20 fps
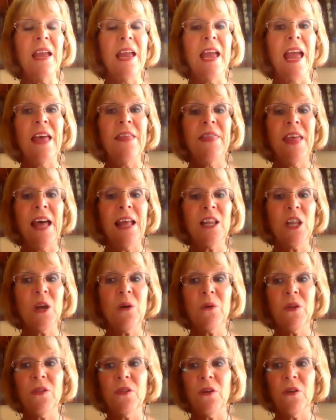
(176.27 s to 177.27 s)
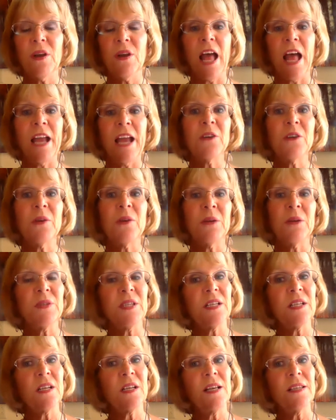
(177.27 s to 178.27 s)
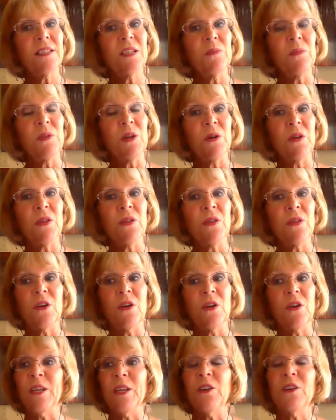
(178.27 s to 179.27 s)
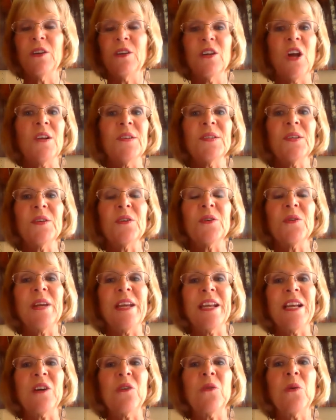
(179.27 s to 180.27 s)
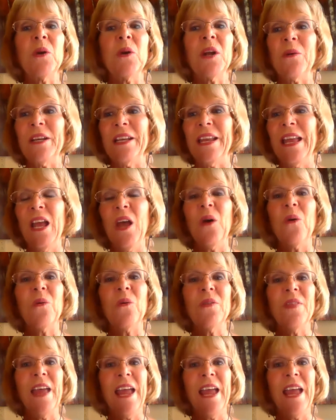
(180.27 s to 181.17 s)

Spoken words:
And that lower third I created was a custom lower third, but you could also create a quick one with the